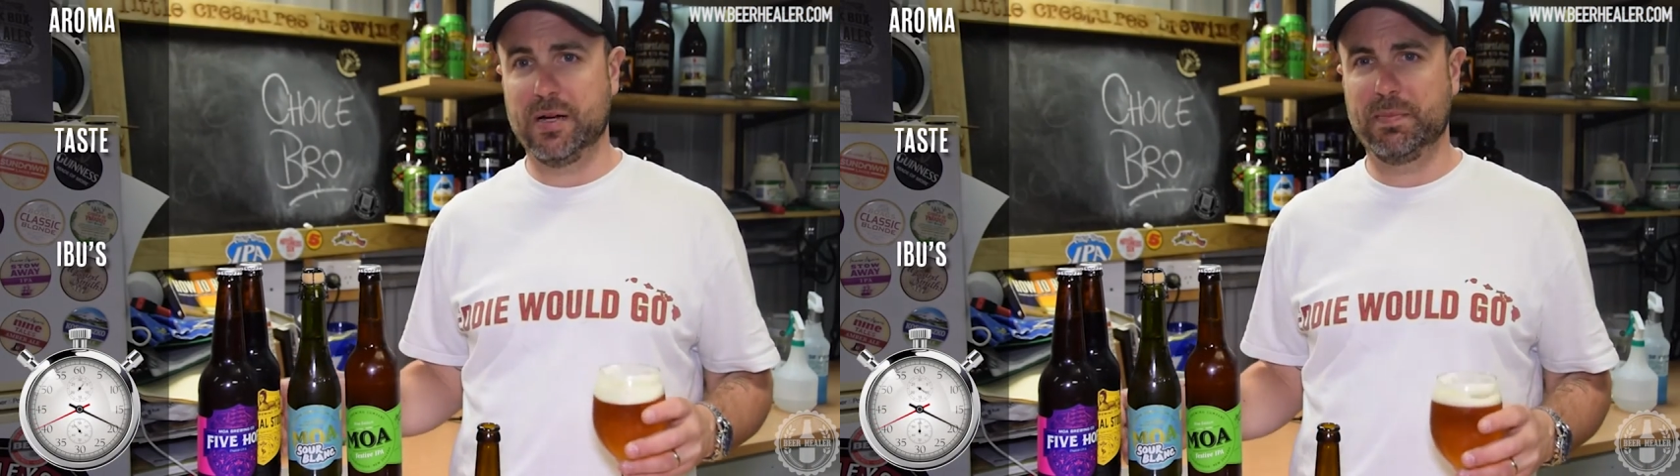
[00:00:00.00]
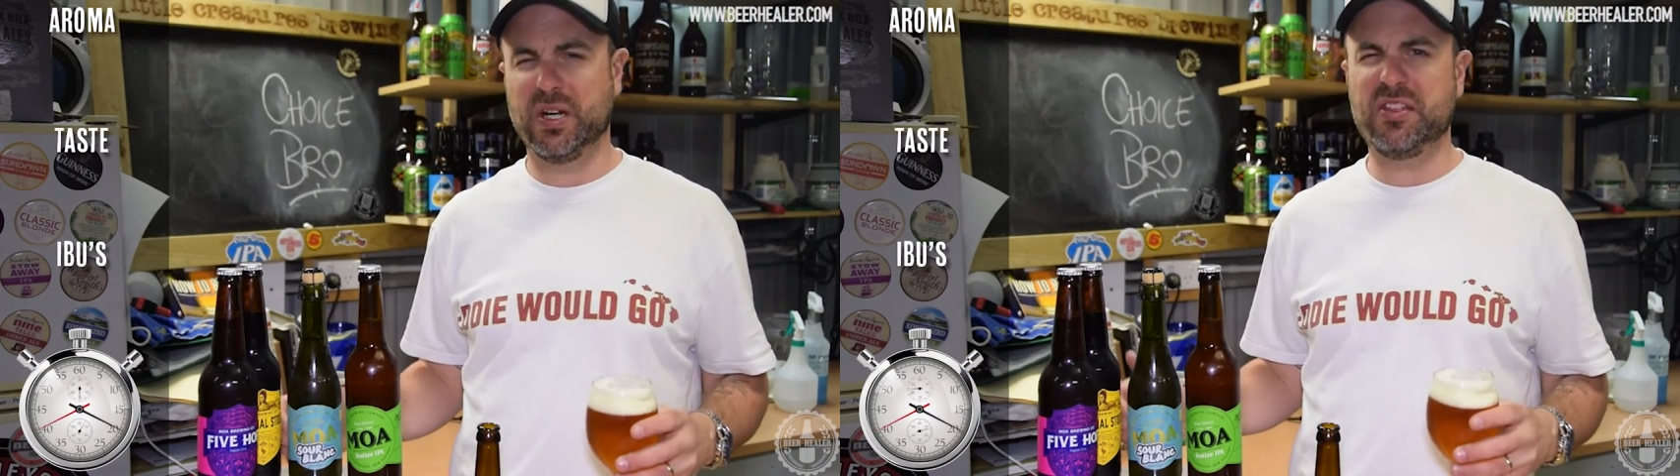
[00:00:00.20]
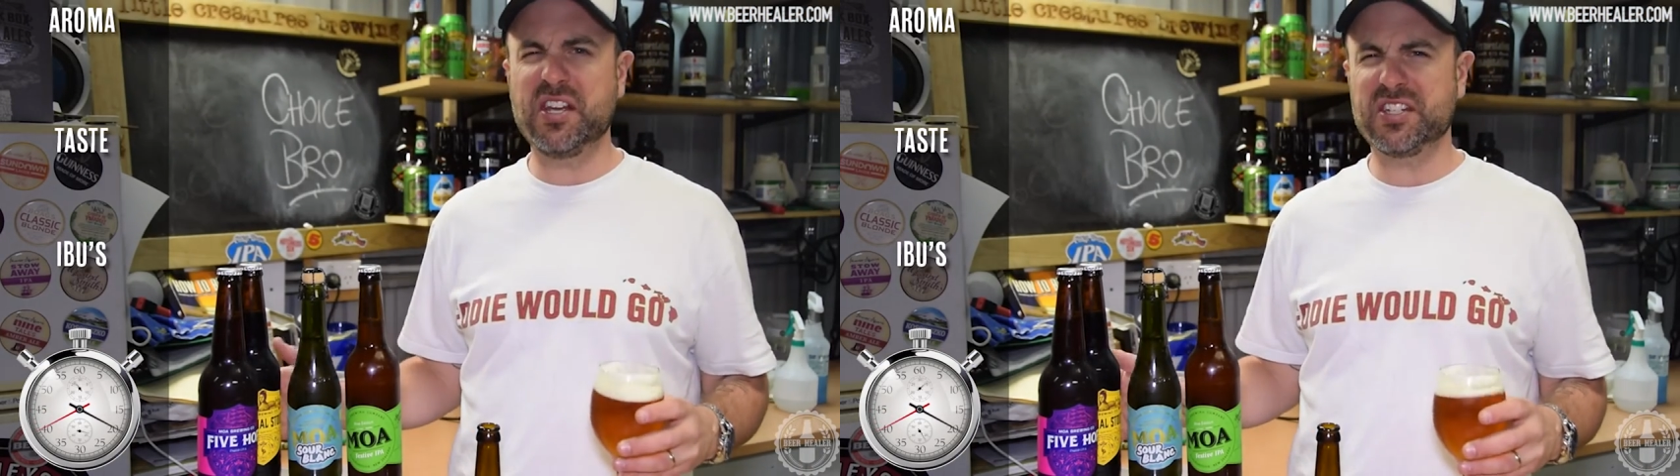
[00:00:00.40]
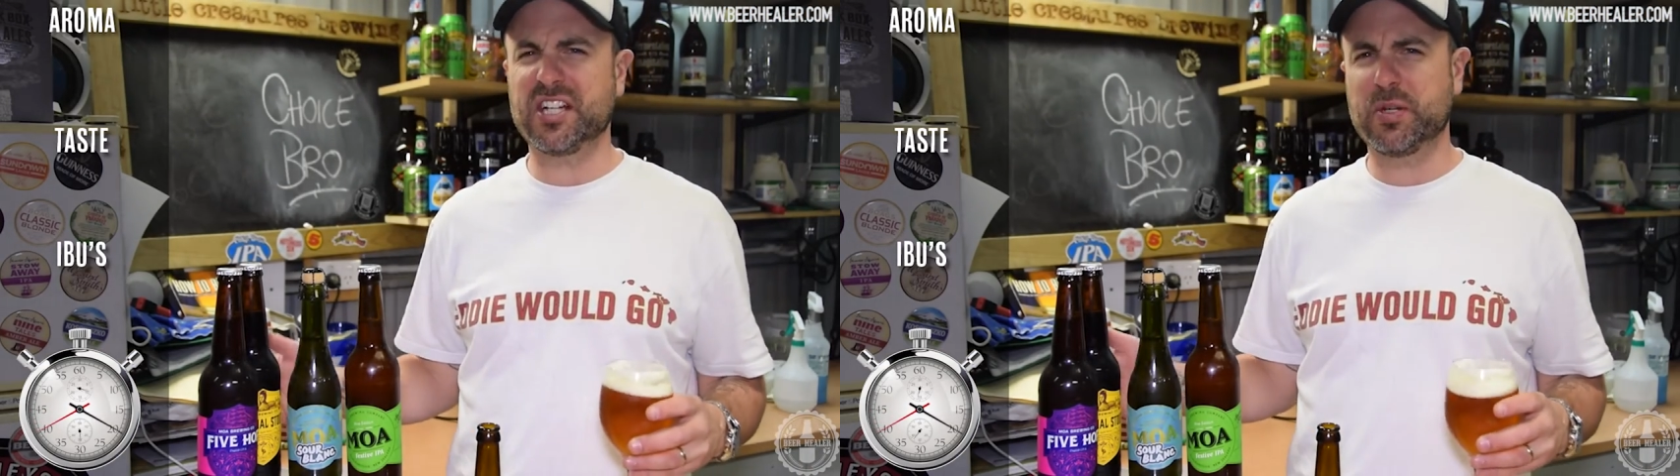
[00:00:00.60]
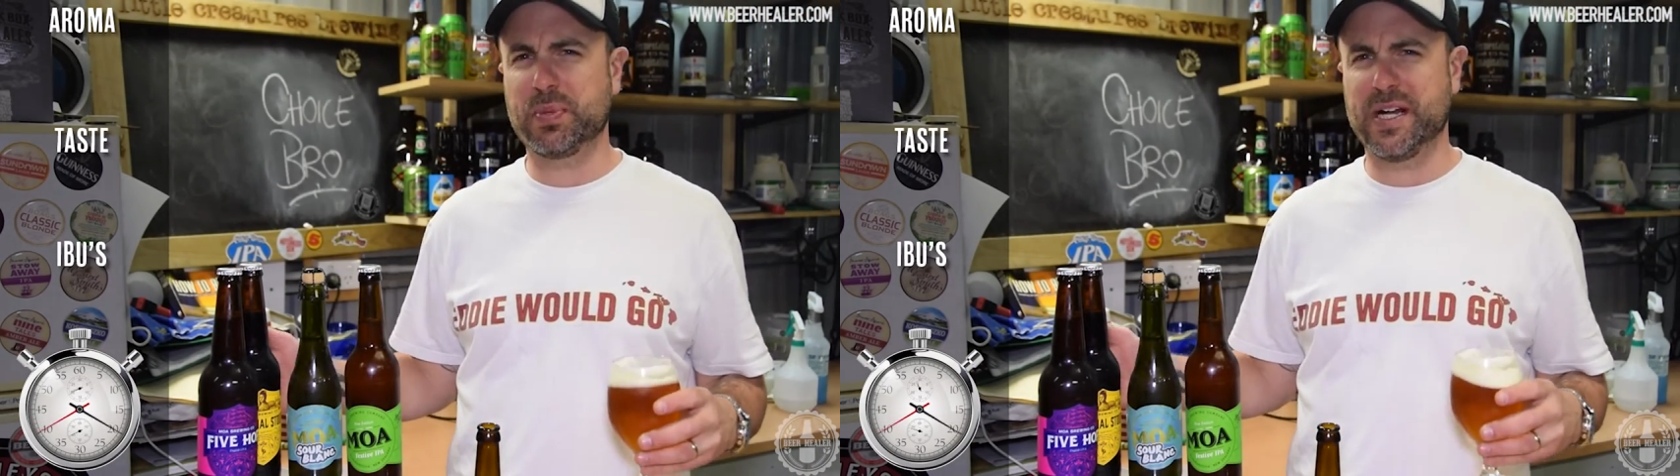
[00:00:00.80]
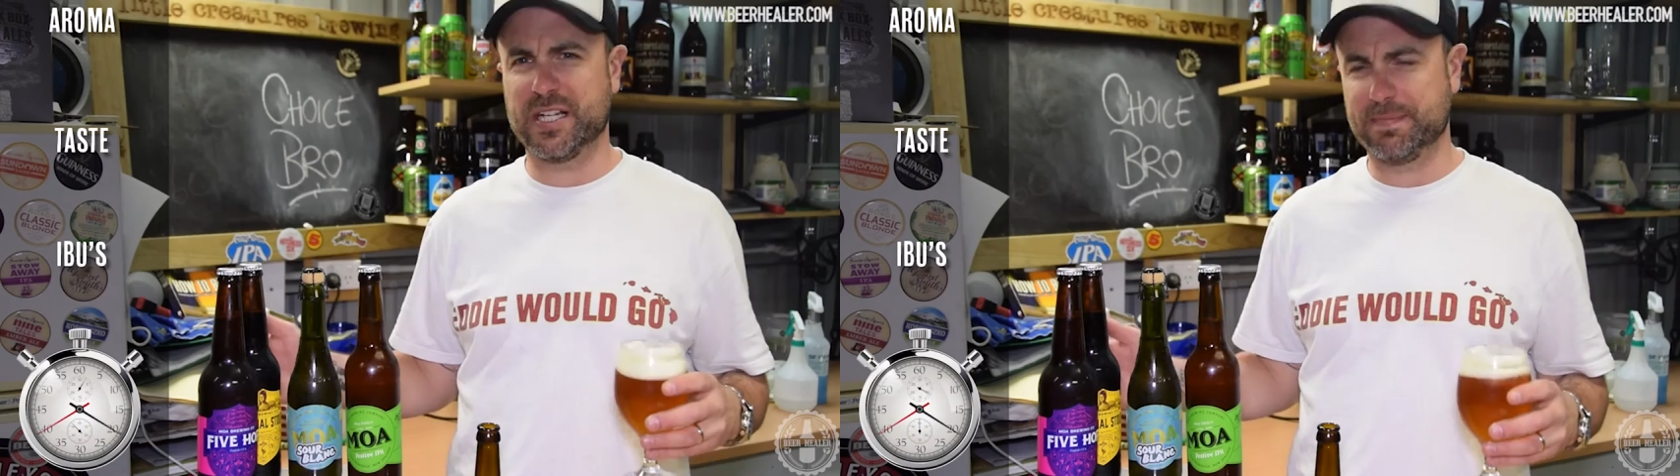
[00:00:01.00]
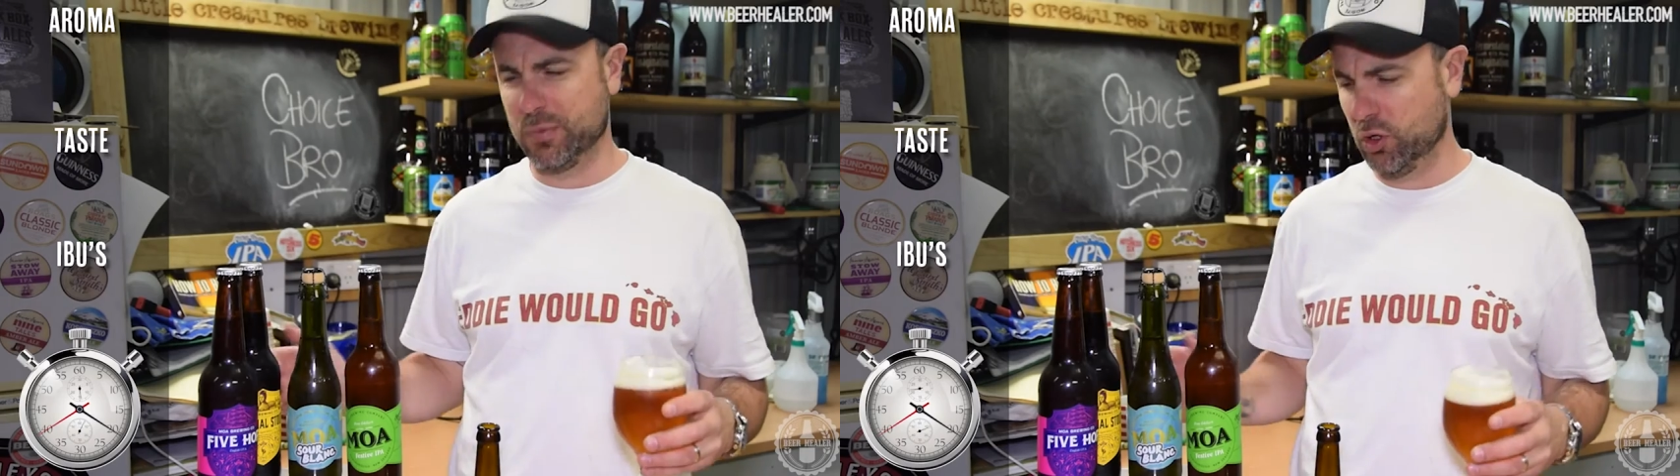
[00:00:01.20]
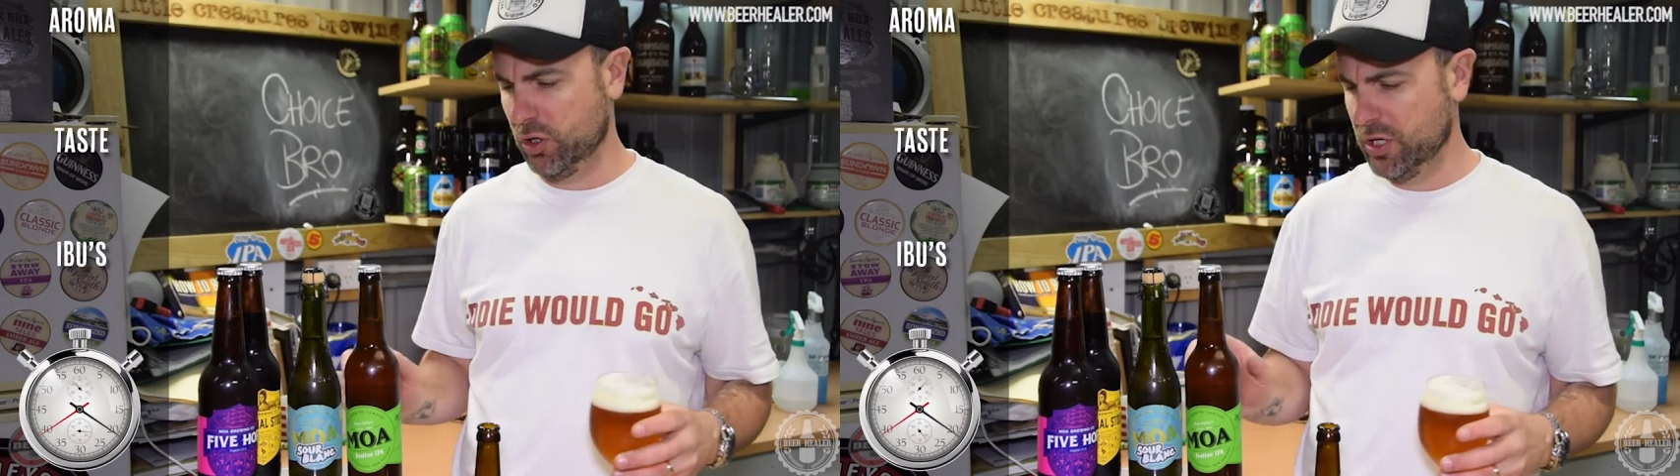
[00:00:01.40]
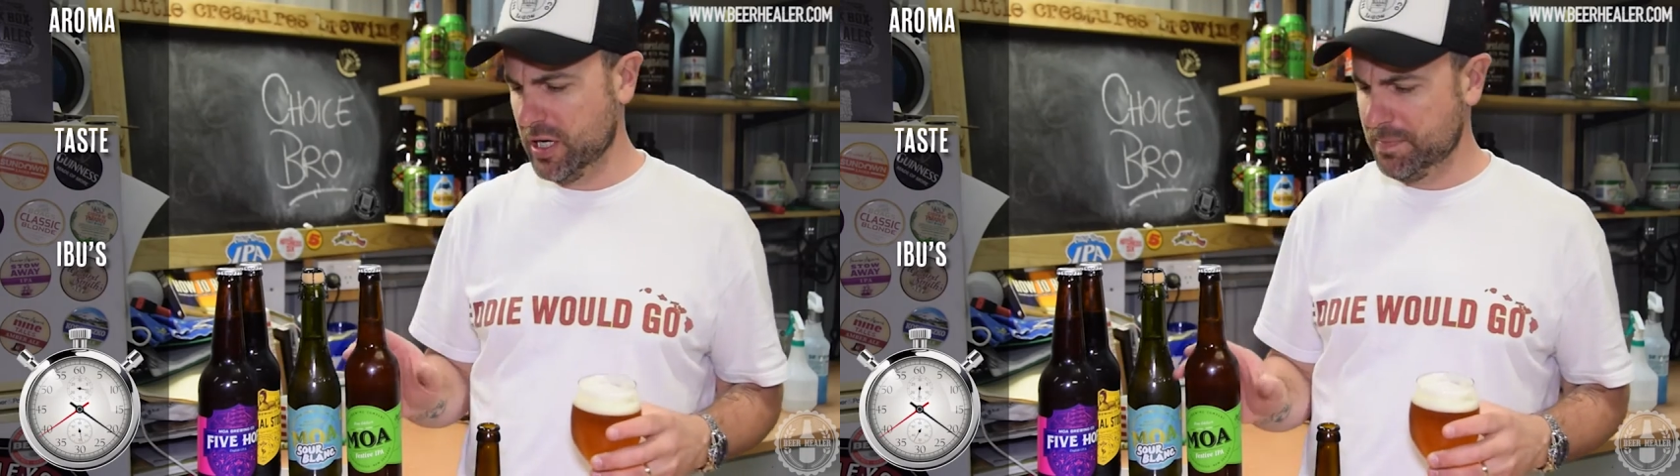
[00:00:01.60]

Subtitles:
but I think it's actually pronounced Moa.